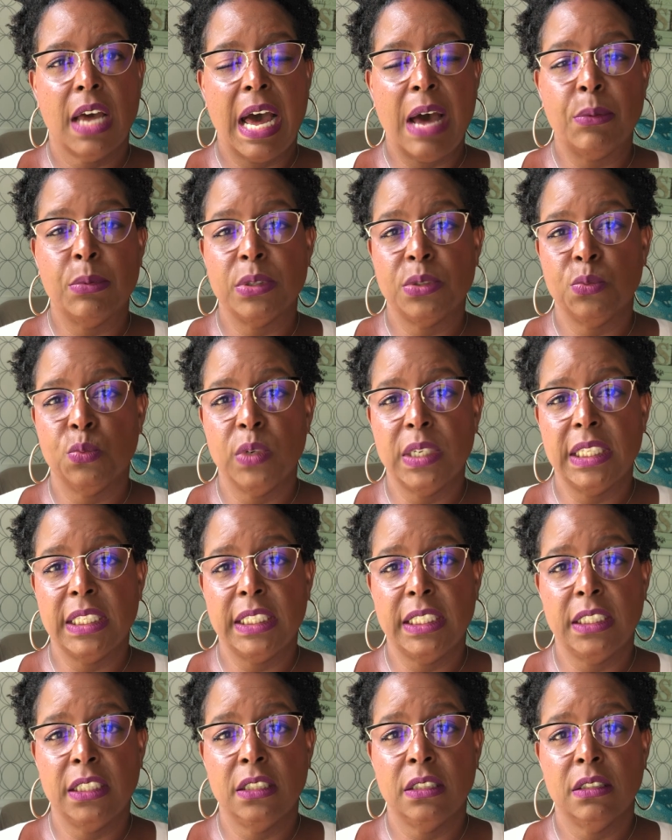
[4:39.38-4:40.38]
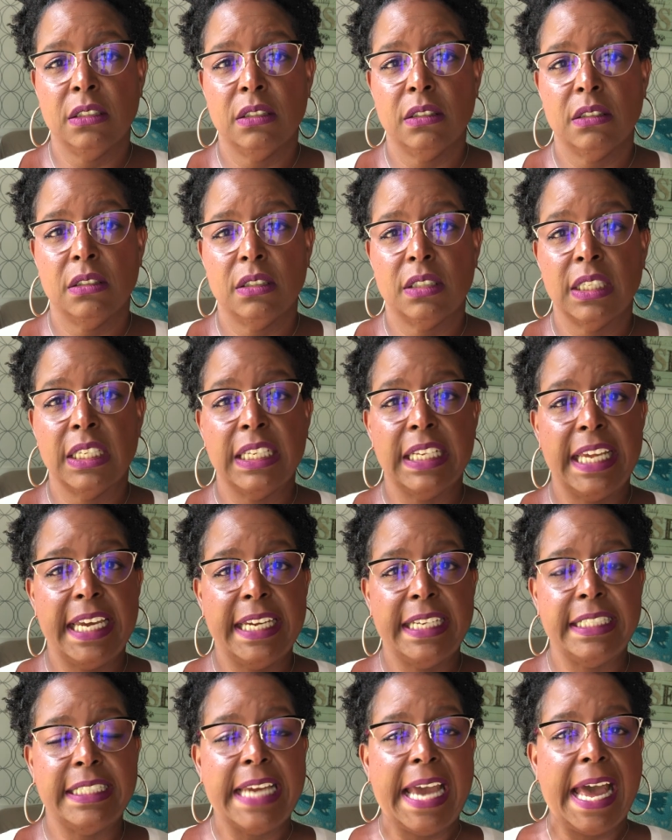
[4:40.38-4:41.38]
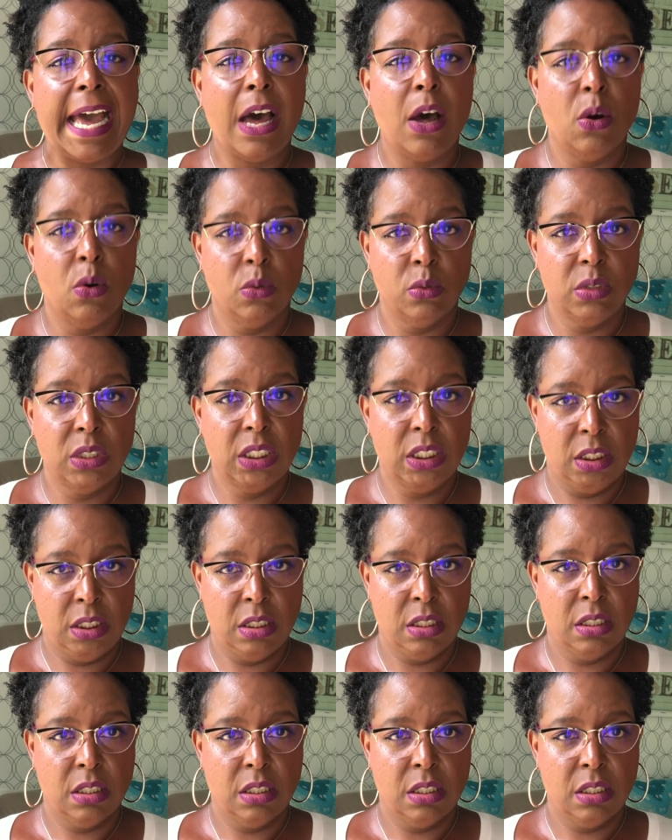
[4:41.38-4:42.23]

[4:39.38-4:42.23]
I was willing to lay down